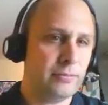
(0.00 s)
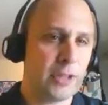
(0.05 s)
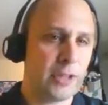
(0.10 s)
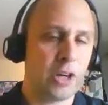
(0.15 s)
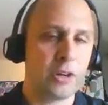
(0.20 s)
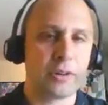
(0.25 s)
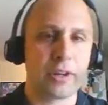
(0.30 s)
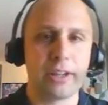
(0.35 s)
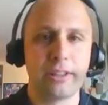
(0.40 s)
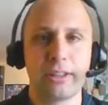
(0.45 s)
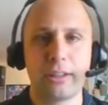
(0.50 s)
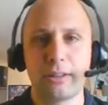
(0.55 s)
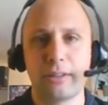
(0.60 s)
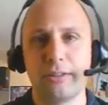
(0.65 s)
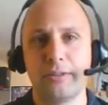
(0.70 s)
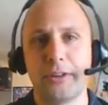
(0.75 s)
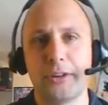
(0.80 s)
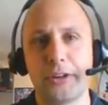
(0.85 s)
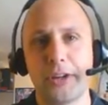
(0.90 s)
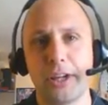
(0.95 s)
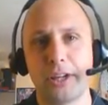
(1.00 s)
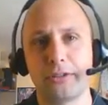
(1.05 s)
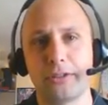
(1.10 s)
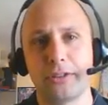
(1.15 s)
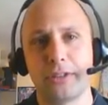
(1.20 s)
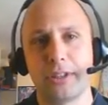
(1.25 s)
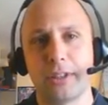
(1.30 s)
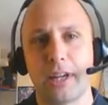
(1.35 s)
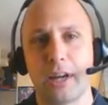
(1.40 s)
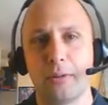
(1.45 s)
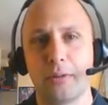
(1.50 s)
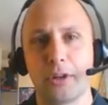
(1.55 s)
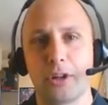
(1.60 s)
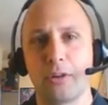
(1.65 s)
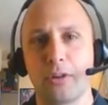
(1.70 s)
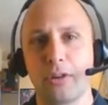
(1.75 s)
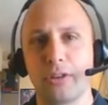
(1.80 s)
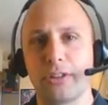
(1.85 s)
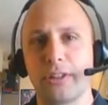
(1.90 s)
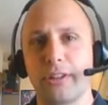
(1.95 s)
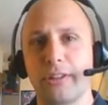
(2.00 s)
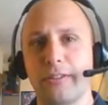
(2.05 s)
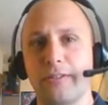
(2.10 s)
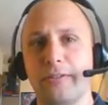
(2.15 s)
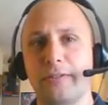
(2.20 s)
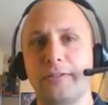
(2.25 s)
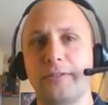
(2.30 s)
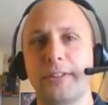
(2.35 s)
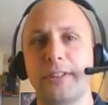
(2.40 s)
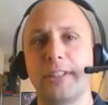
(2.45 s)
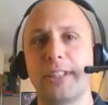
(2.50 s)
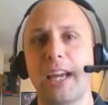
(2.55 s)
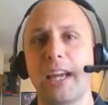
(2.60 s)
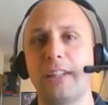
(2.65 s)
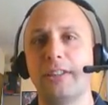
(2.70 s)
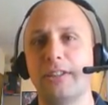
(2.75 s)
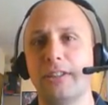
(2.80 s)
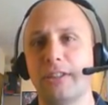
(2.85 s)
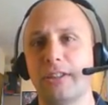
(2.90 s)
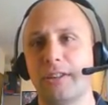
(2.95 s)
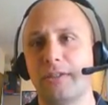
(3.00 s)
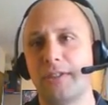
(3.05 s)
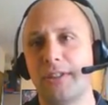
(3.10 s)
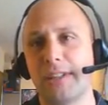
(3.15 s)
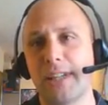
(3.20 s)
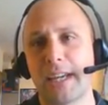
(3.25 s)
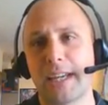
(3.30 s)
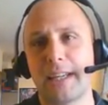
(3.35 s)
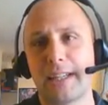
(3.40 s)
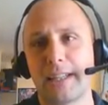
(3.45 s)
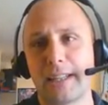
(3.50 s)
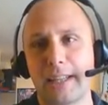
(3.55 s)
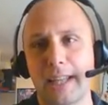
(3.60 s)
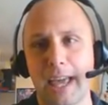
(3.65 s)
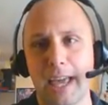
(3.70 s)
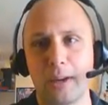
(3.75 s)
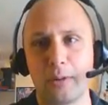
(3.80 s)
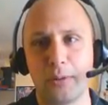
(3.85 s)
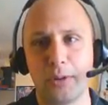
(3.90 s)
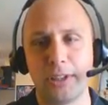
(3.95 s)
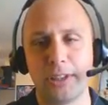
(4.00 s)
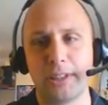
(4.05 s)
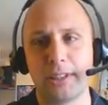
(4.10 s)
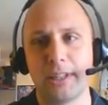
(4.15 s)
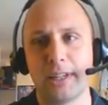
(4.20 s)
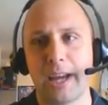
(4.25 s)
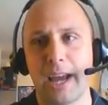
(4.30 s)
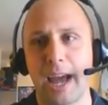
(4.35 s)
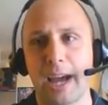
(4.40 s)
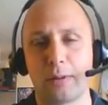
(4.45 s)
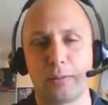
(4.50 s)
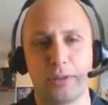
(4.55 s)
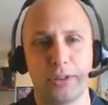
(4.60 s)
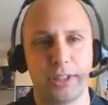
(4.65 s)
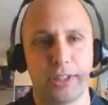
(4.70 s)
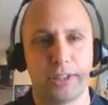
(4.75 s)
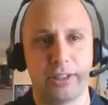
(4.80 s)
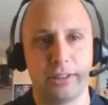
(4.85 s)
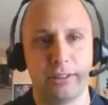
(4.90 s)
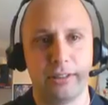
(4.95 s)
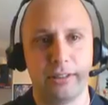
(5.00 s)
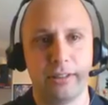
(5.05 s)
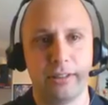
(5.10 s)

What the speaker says: Okay, something very interesting now. We're going to go into the stages of second language acquisition.